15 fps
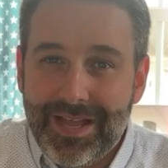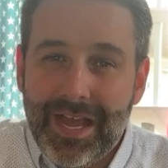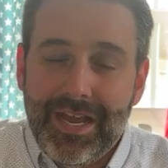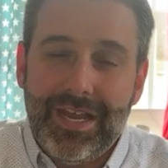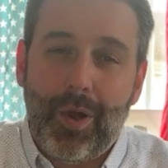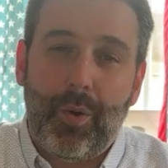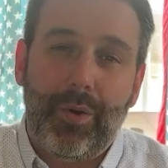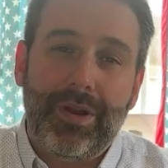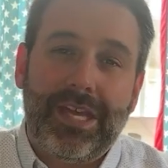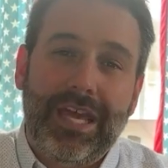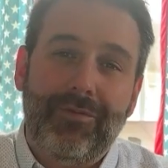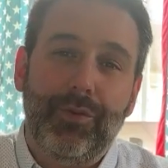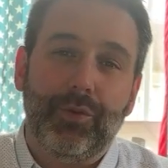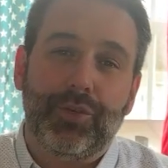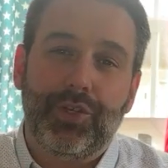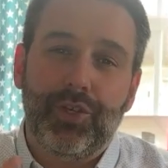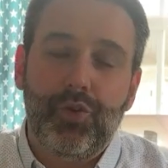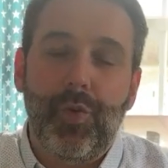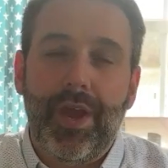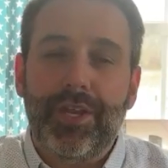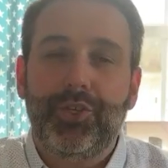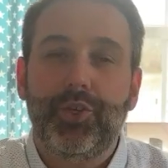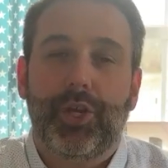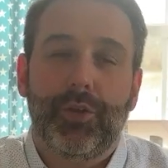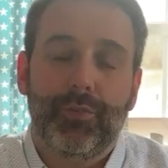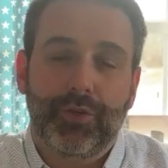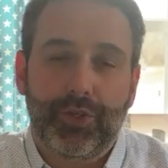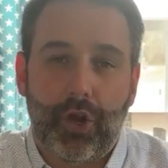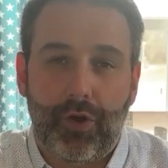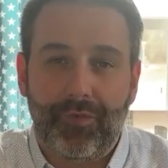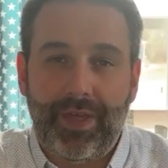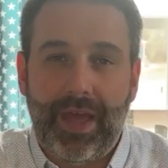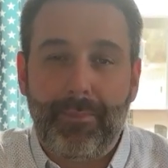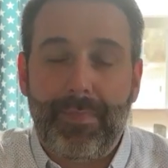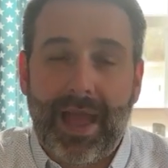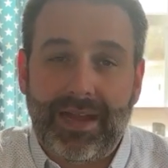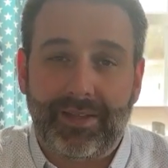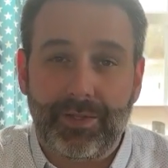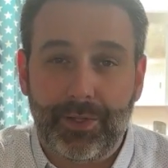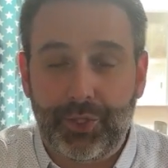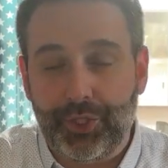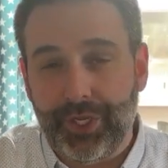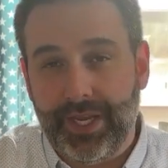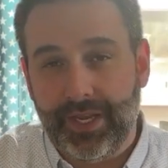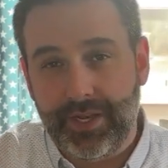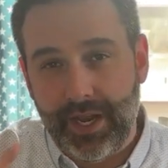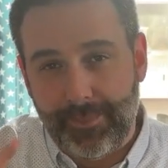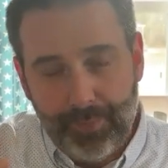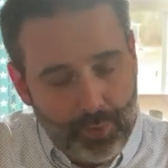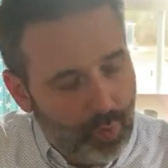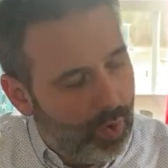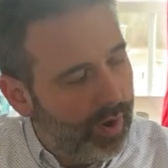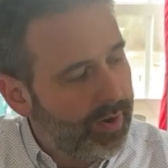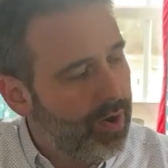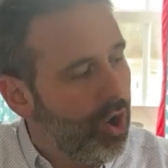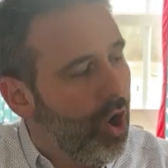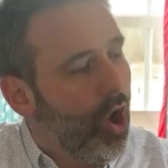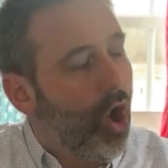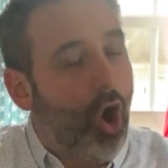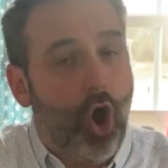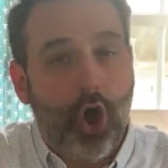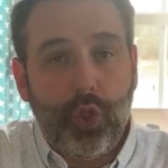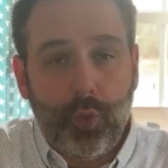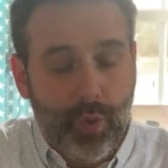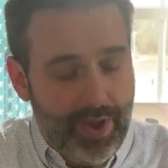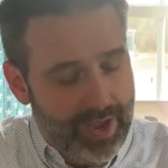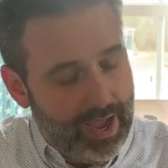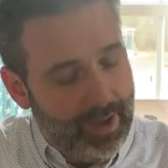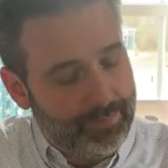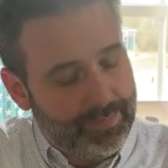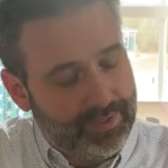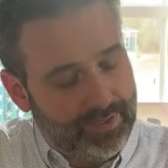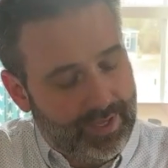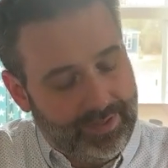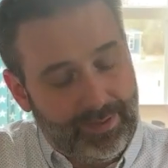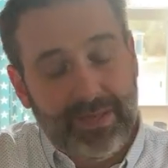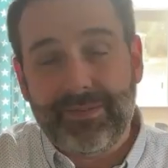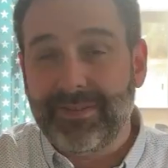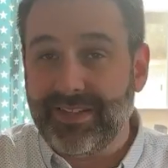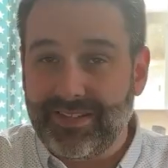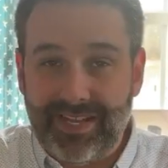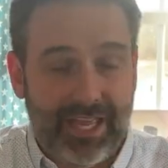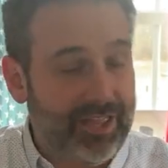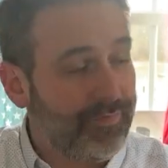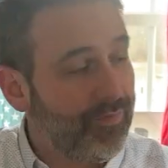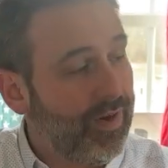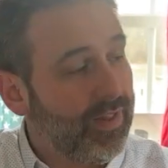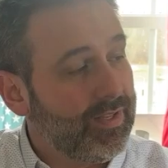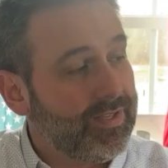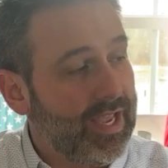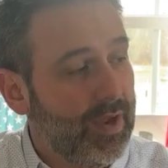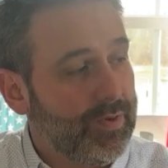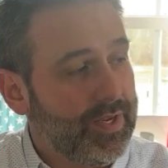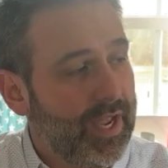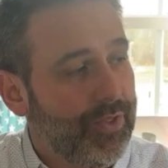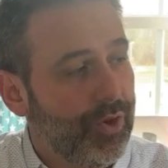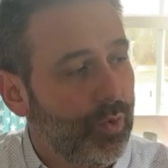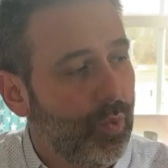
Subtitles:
Now I want to give you 2 ways you can resolve that back to the G. Number 1, all the way up to the, I think it's the 10th fret. Let's count together.